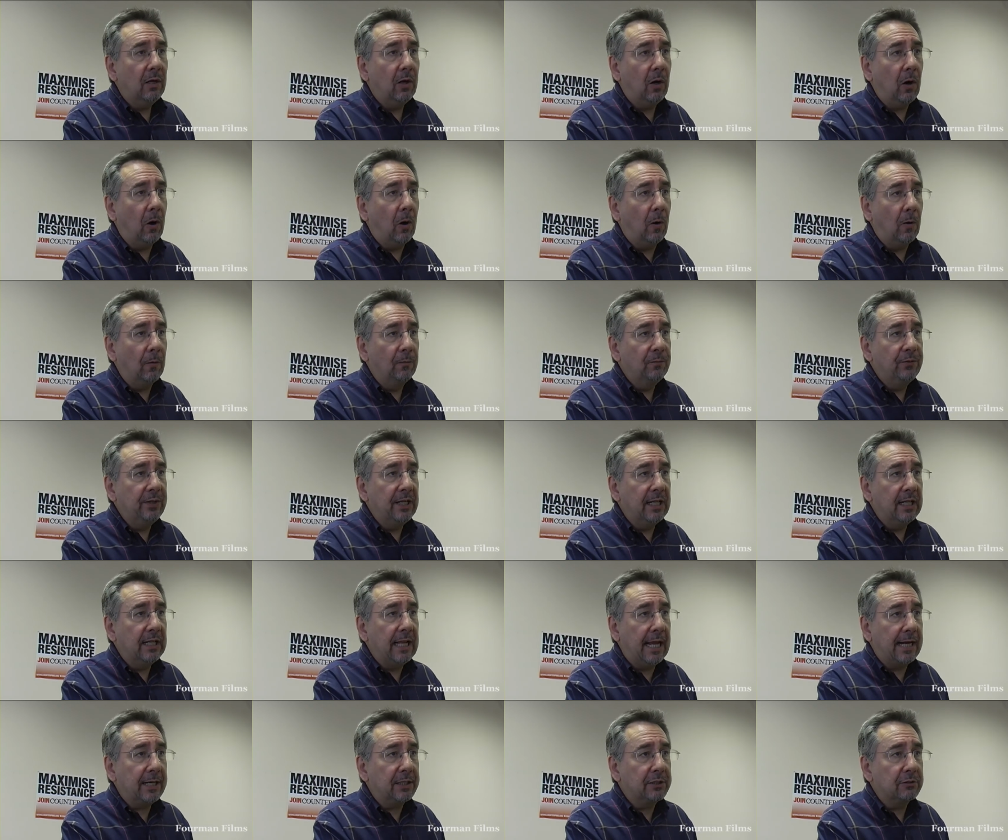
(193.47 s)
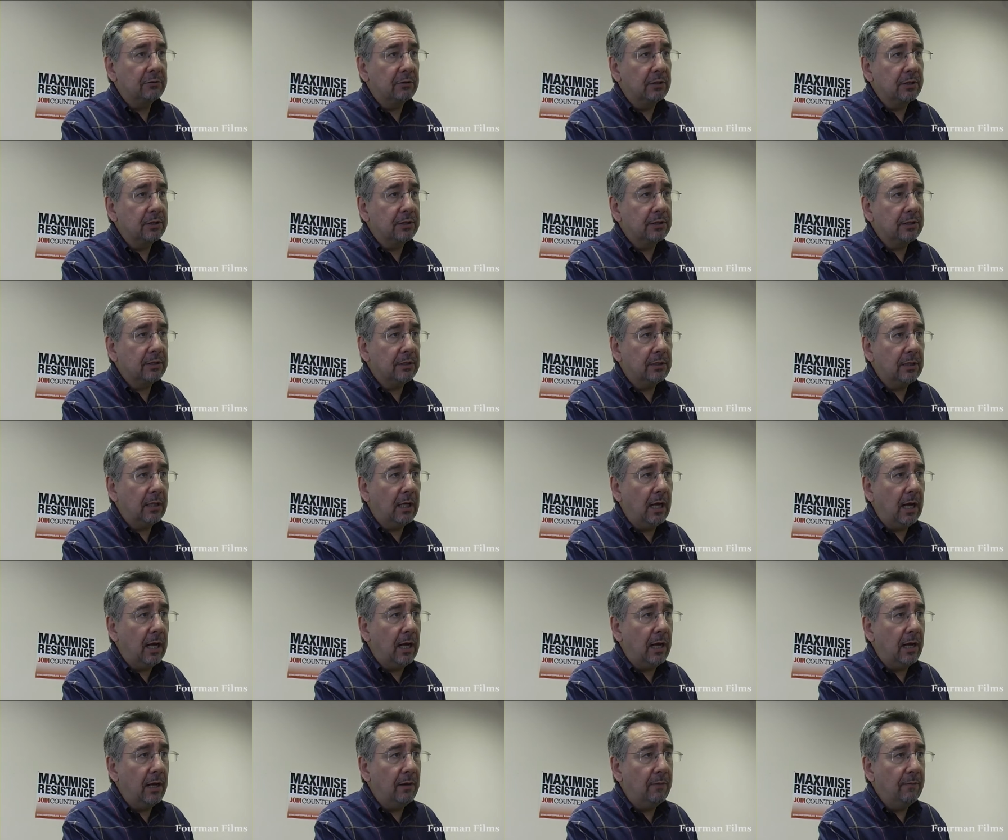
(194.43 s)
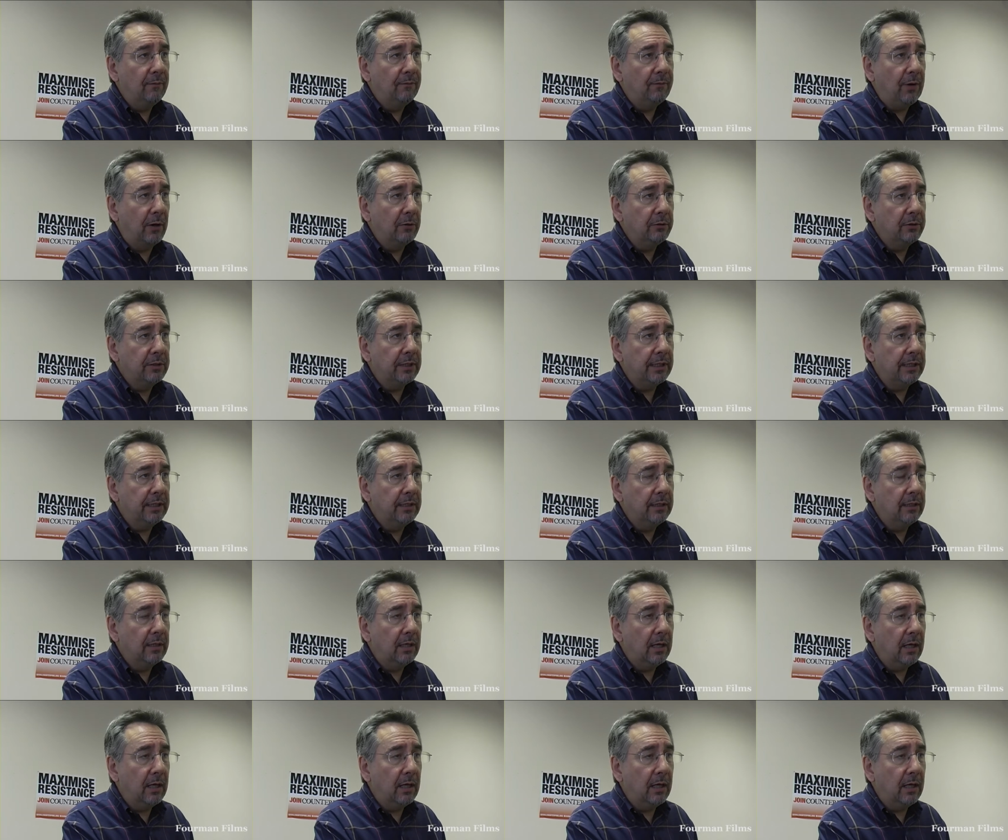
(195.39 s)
of the electorate voting